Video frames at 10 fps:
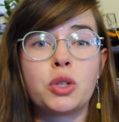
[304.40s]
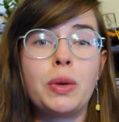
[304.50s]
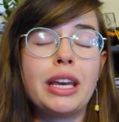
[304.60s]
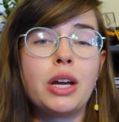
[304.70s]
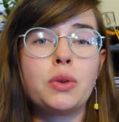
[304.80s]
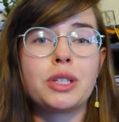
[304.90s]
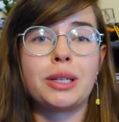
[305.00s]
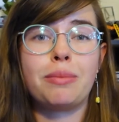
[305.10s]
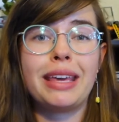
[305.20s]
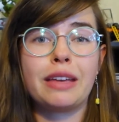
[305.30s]
Arduino
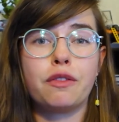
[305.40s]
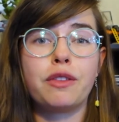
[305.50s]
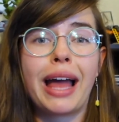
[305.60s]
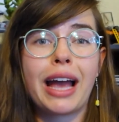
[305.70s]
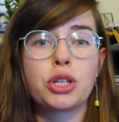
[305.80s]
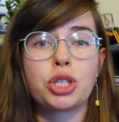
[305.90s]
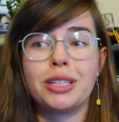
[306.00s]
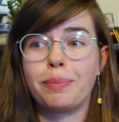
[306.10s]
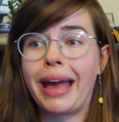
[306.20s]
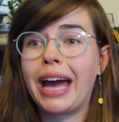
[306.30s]
to make it flash
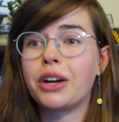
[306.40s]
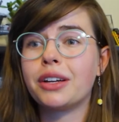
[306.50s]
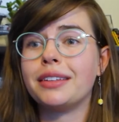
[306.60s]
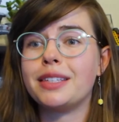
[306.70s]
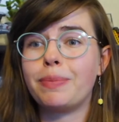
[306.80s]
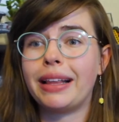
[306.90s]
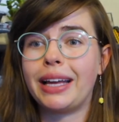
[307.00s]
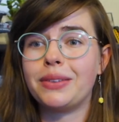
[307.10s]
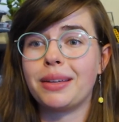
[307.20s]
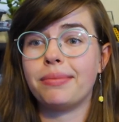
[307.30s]
in a pattern and spell
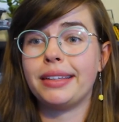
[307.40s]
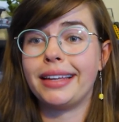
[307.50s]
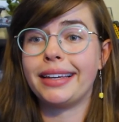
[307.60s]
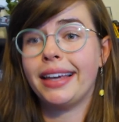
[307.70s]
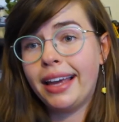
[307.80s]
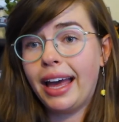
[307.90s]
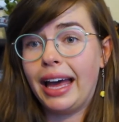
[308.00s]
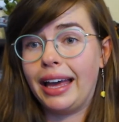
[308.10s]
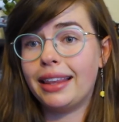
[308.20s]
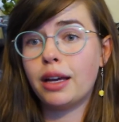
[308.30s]
out something like,
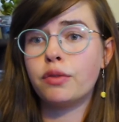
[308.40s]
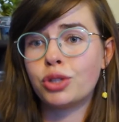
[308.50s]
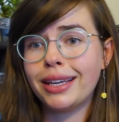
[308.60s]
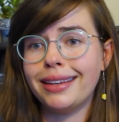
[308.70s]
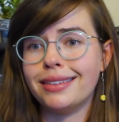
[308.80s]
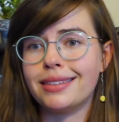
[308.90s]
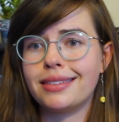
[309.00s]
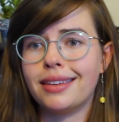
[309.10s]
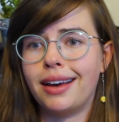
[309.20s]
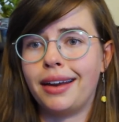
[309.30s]
"I love
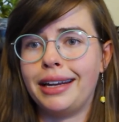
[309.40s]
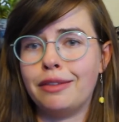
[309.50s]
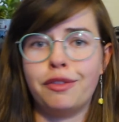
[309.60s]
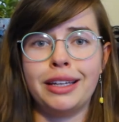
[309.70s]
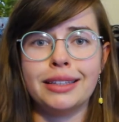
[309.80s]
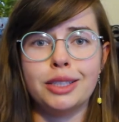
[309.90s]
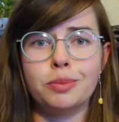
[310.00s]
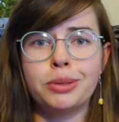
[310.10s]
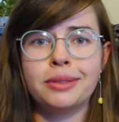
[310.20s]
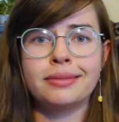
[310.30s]
cheese," on an infinite
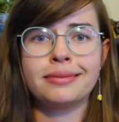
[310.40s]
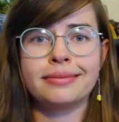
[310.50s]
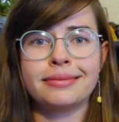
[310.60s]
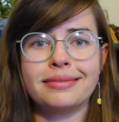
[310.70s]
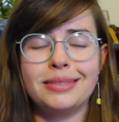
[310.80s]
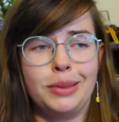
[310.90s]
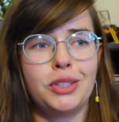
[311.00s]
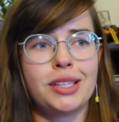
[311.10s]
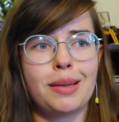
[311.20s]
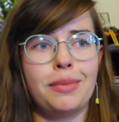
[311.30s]
loop.
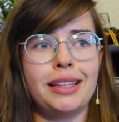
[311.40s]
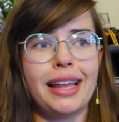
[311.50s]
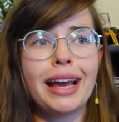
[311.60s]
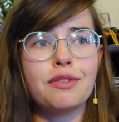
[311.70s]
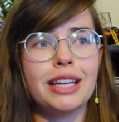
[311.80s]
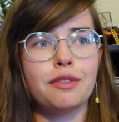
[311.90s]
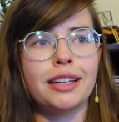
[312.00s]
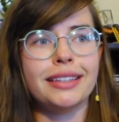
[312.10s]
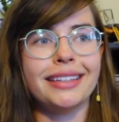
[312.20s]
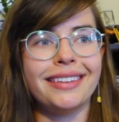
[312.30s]
Which is something that I've
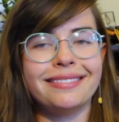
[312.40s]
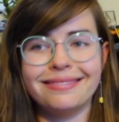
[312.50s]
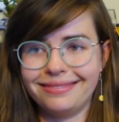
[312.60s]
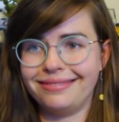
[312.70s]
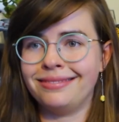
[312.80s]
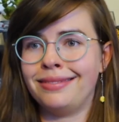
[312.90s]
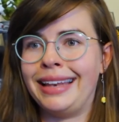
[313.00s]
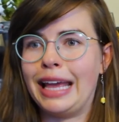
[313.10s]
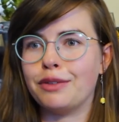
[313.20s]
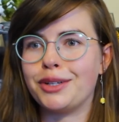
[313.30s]
definitely
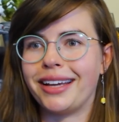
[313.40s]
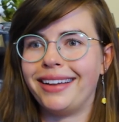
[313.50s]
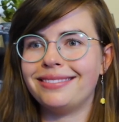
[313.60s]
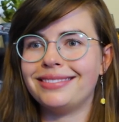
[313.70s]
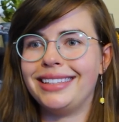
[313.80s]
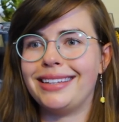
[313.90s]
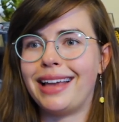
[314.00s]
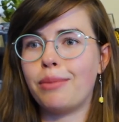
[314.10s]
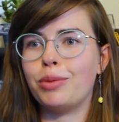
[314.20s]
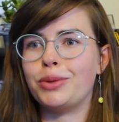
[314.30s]
never done, because
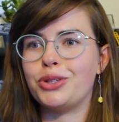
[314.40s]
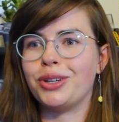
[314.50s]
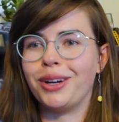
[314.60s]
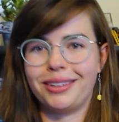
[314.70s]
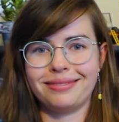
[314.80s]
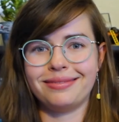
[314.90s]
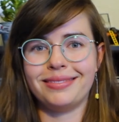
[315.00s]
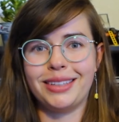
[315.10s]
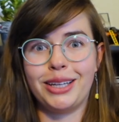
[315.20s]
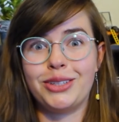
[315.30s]
I'm a mature
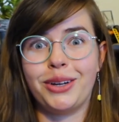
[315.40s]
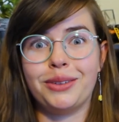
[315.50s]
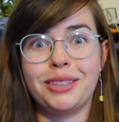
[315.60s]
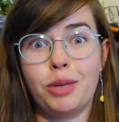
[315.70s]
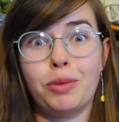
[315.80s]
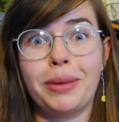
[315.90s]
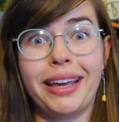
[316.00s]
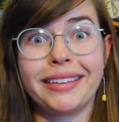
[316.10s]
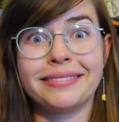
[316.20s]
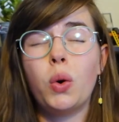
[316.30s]
adult human
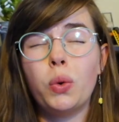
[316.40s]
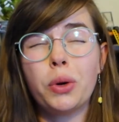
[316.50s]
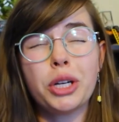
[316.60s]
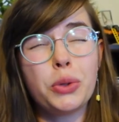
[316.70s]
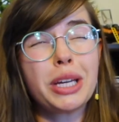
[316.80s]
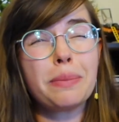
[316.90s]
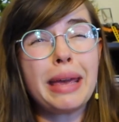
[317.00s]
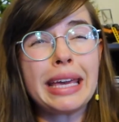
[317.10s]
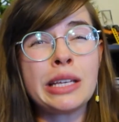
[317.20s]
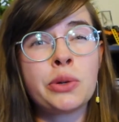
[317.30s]
being. Or you could
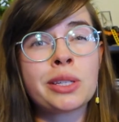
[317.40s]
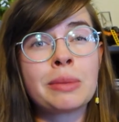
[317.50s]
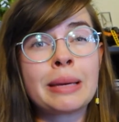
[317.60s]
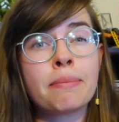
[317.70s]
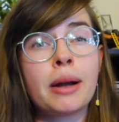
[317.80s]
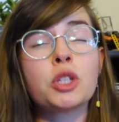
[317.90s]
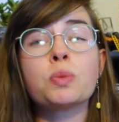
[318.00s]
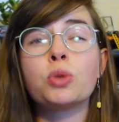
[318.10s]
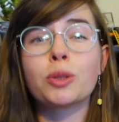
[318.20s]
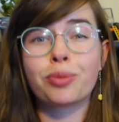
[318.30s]
make it do something much
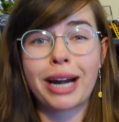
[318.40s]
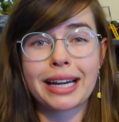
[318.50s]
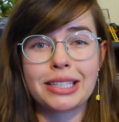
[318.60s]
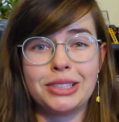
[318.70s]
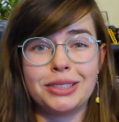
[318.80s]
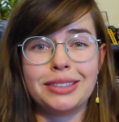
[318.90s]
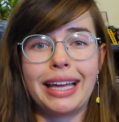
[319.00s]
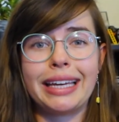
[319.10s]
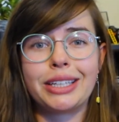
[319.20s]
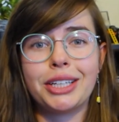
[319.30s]
more practical,
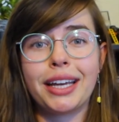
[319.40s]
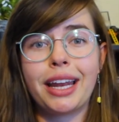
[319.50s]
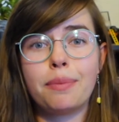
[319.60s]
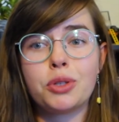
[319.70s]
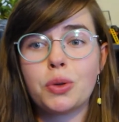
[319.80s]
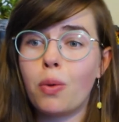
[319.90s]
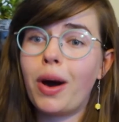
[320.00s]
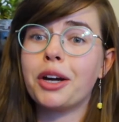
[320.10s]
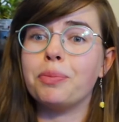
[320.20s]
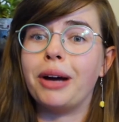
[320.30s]
like hook it up to a
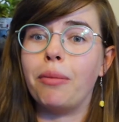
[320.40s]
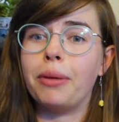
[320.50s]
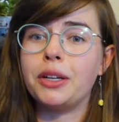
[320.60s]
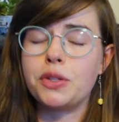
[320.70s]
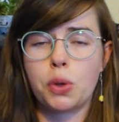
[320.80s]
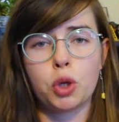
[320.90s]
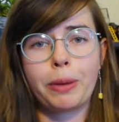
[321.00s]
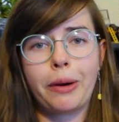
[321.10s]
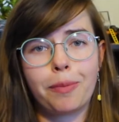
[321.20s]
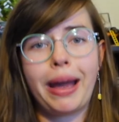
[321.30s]
water pump and a
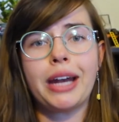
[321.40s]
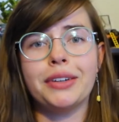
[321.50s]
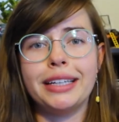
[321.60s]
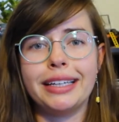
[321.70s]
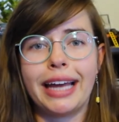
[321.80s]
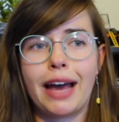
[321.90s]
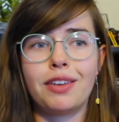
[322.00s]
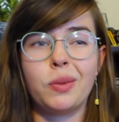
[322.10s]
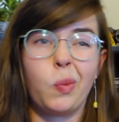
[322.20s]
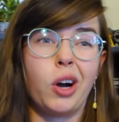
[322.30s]
solar-powered battery and have
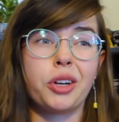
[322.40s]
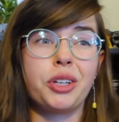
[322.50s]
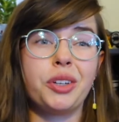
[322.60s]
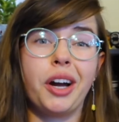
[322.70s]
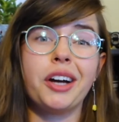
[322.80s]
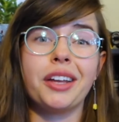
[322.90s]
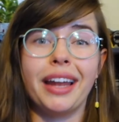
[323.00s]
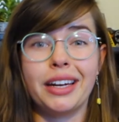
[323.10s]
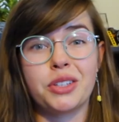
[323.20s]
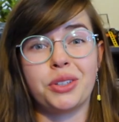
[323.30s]
it water your garden
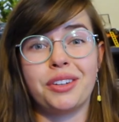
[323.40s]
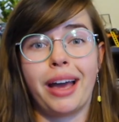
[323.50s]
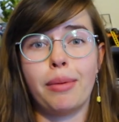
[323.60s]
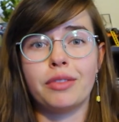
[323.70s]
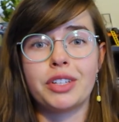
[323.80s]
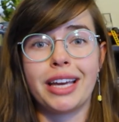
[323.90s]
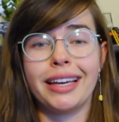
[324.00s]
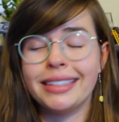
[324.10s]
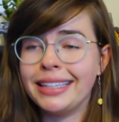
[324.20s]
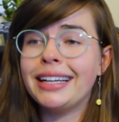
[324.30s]
at a certain time every
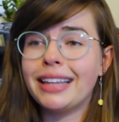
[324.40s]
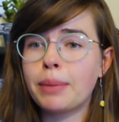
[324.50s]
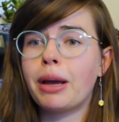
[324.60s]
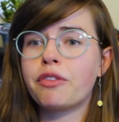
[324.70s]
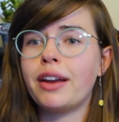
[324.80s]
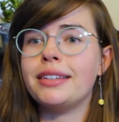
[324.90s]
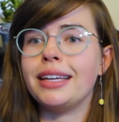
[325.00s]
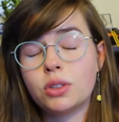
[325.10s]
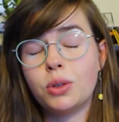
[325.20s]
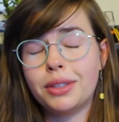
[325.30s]
day, like my friend
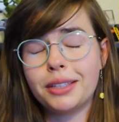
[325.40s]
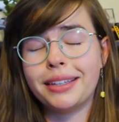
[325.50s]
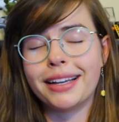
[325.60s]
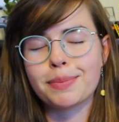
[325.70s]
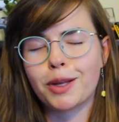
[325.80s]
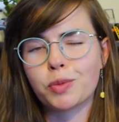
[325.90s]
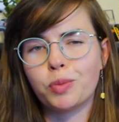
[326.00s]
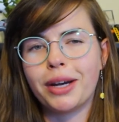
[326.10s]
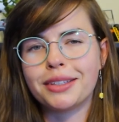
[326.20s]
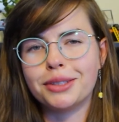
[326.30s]
did, who clearly has much more
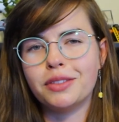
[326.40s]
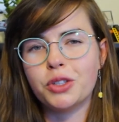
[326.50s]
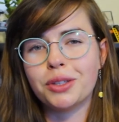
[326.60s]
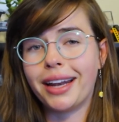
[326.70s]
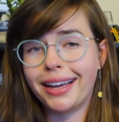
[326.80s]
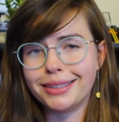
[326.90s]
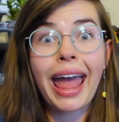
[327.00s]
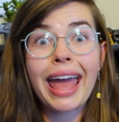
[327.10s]
practical vision than I do.